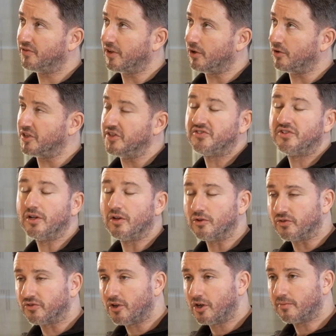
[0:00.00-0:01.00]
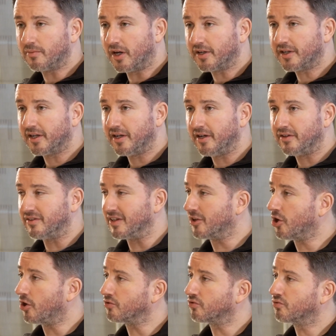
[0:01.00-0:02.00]
that are listed on the stock market. They
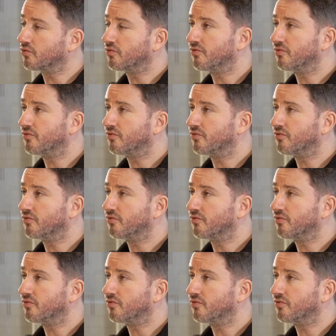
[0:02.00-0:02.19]
can't